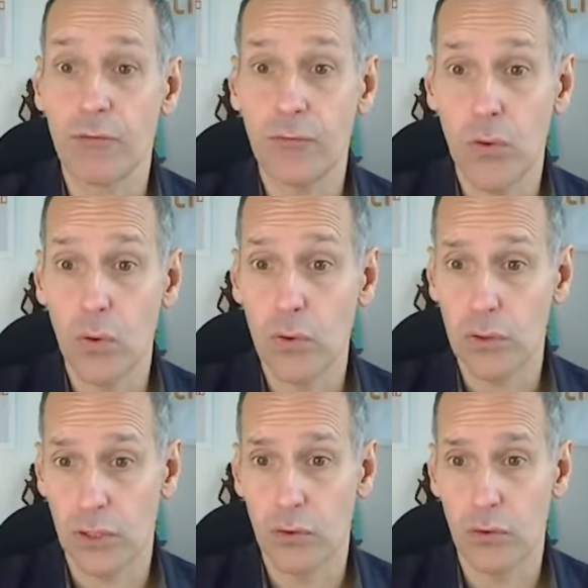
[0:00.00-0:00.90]

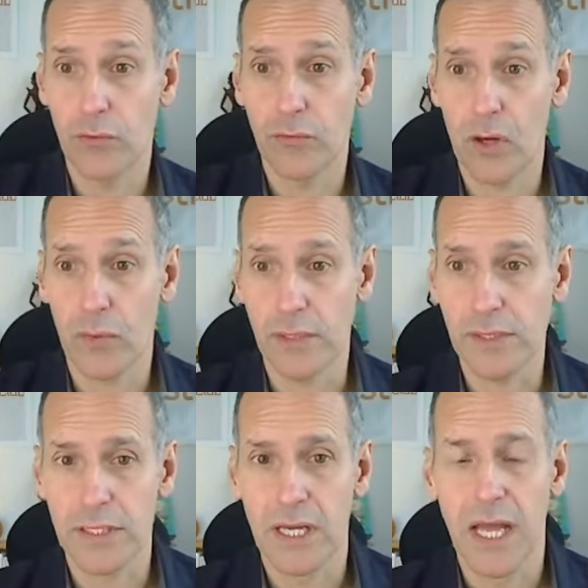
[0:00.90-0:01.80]
for your
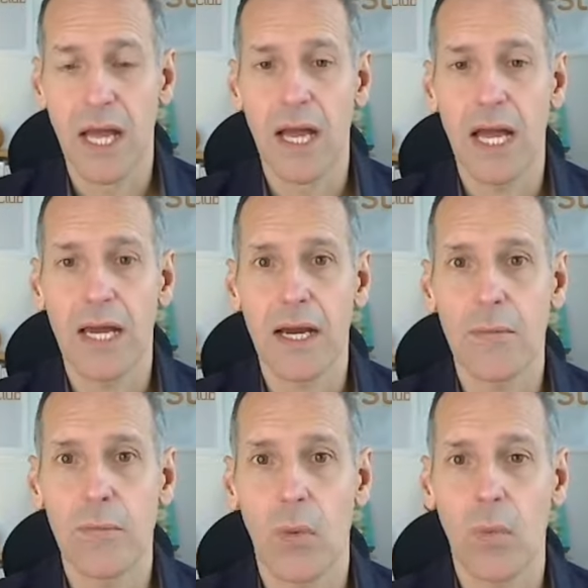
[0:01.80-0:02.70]
followers,
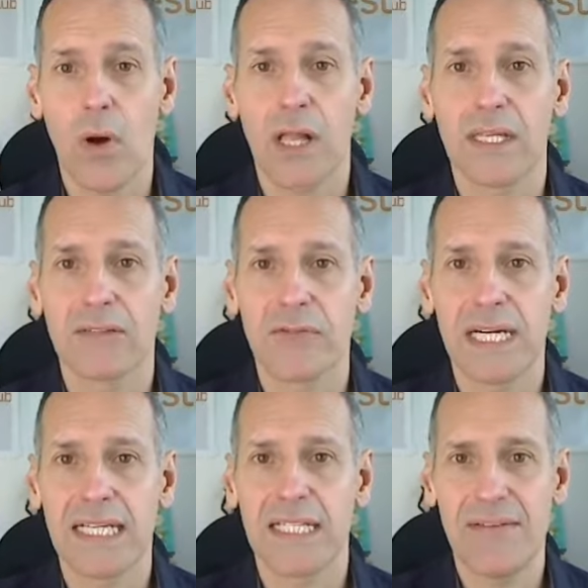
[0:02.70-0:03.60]
while
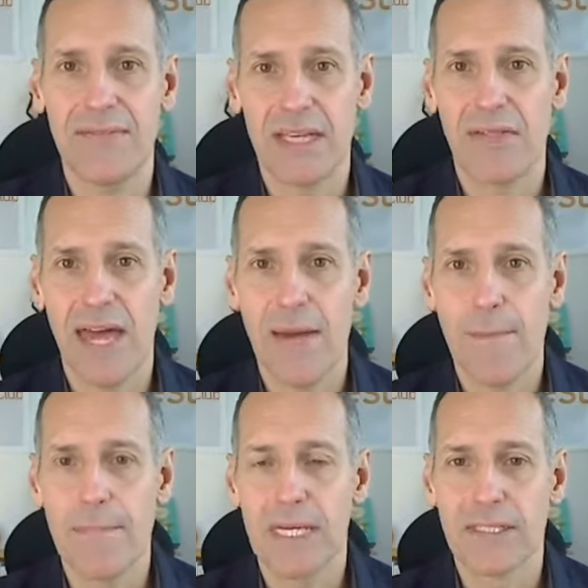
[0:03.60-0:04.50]
really giving
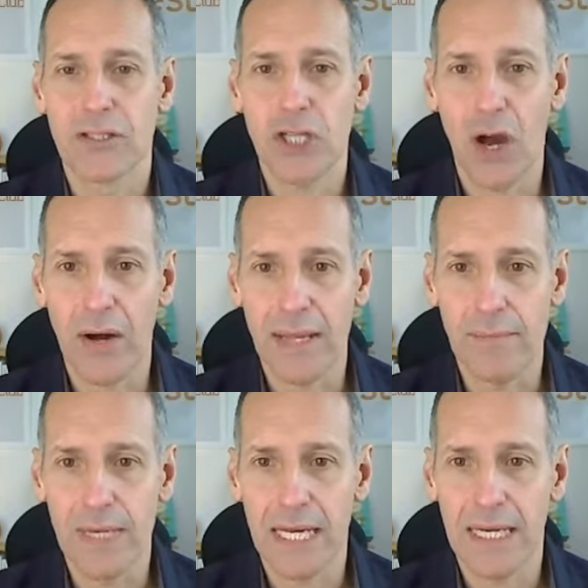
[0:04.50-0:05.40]
them
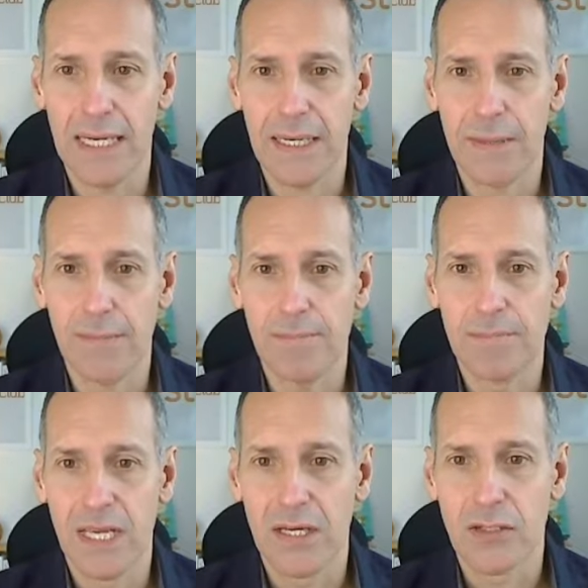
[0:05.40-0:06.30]
time
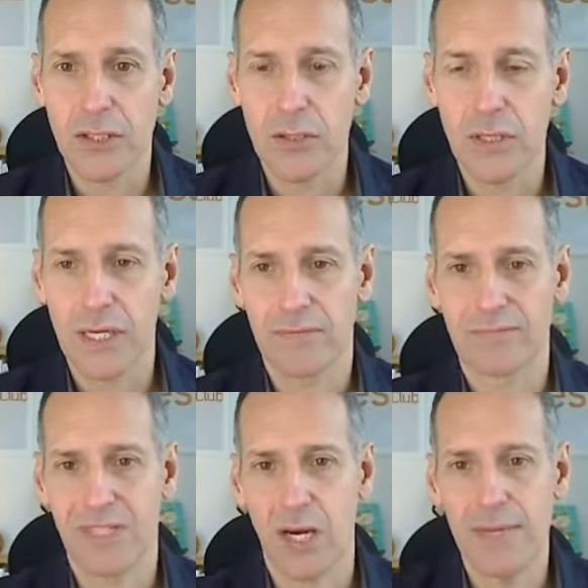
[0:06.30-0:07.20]
to kind of
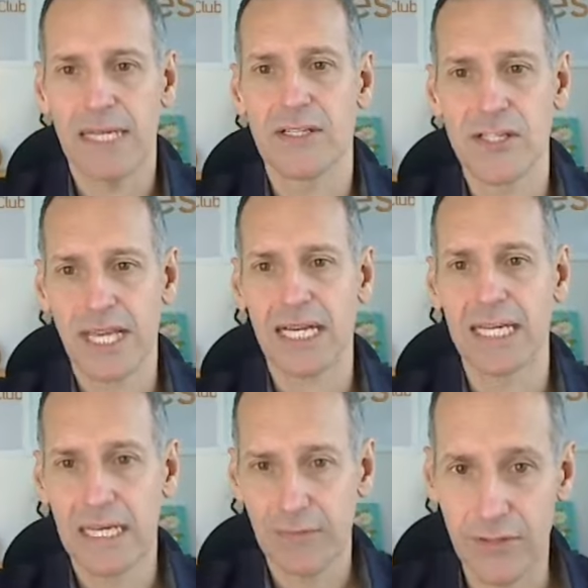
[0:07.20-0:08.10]
come in, settle
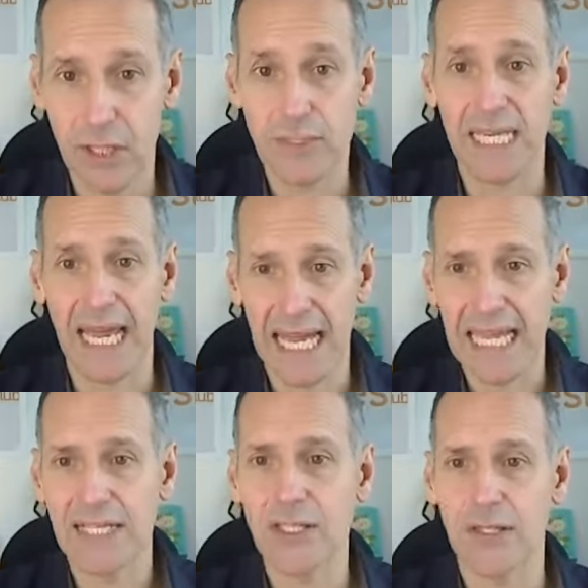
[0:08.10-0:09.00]
in, and for you to get
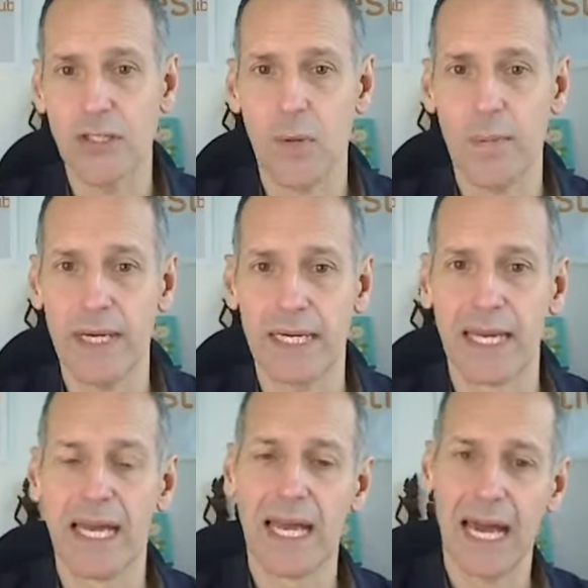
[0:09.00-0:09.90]
into the topic
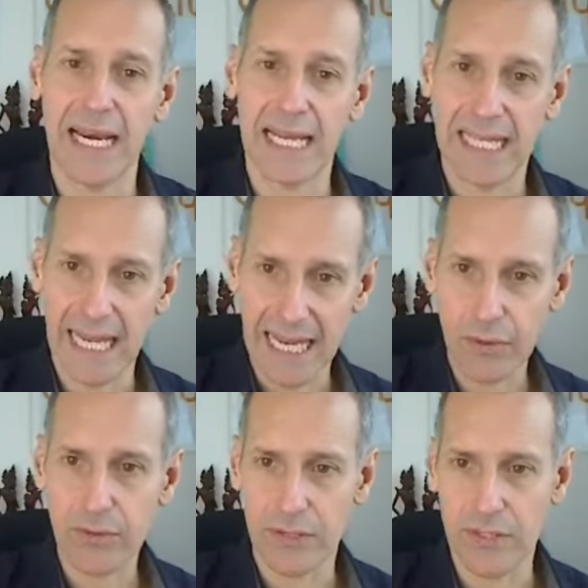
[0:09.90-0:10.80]
and then get
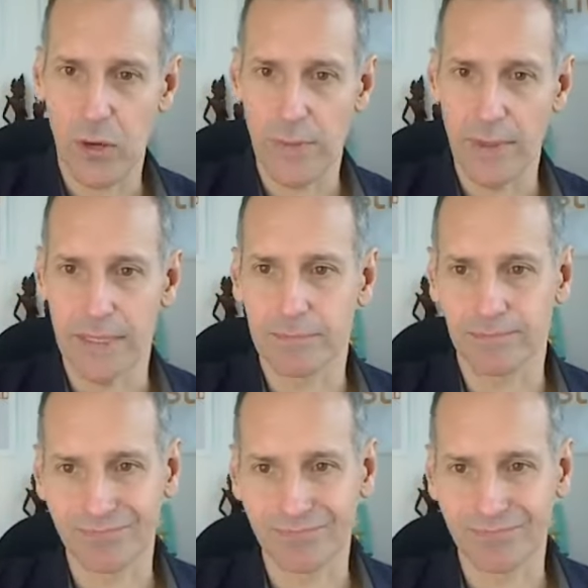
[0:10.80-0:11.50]
out of the topic.